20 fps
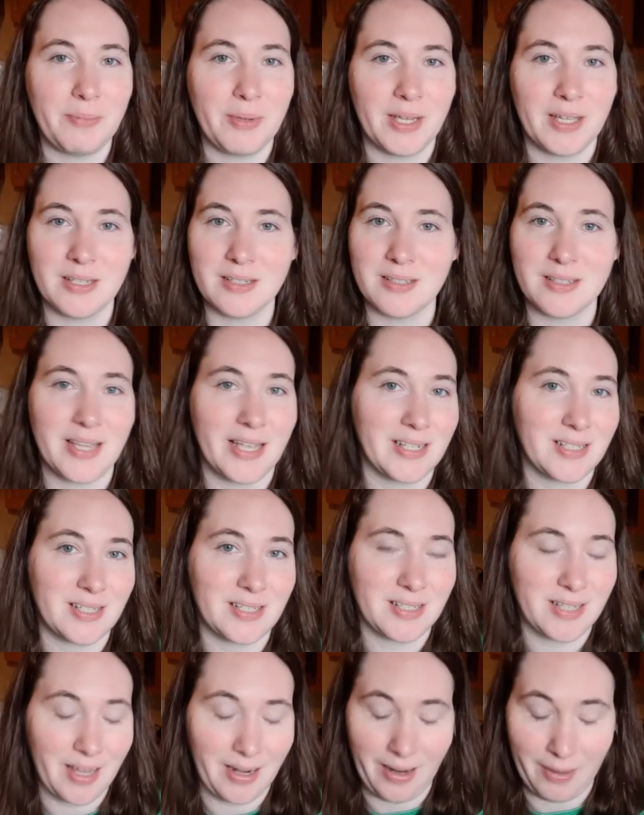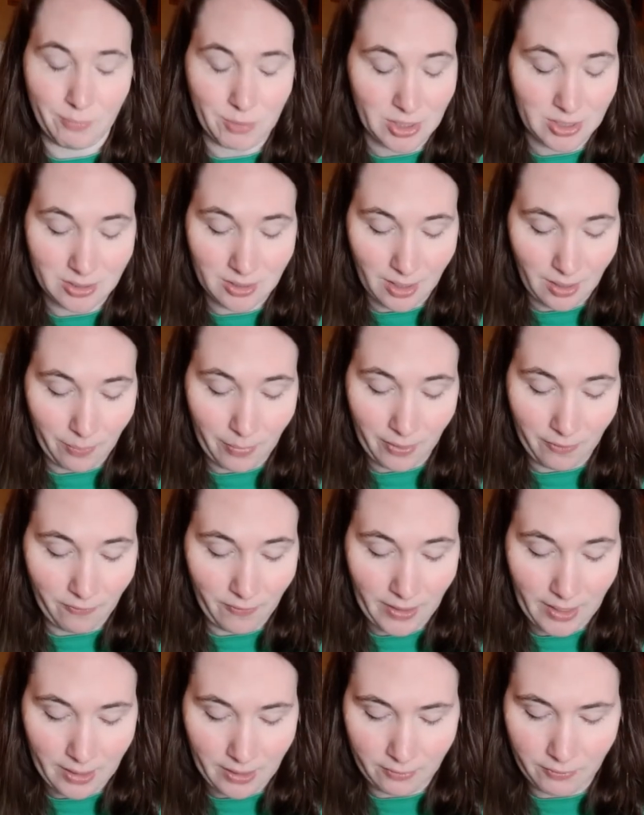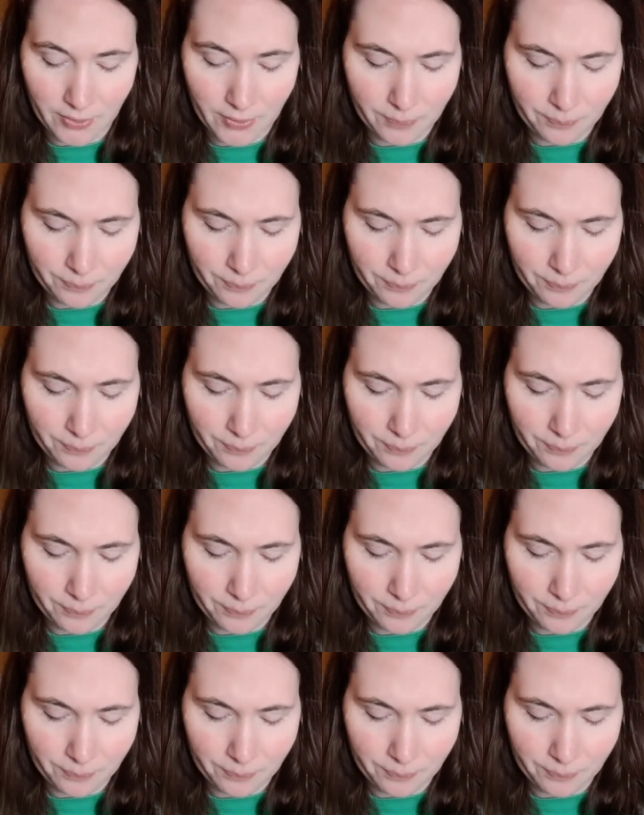because, as I said, I'm just not a big fan of it.